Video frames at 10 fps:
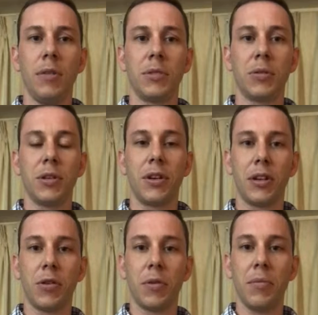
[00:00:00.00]
So we decided
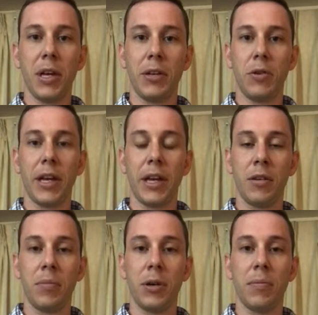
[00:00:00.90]
to go with a manual
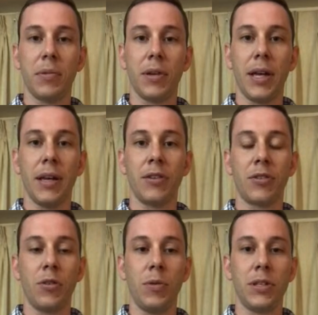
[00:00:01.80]
hand pump, and
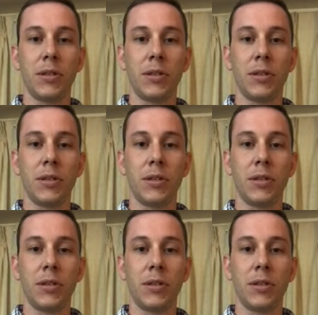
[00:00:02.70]
so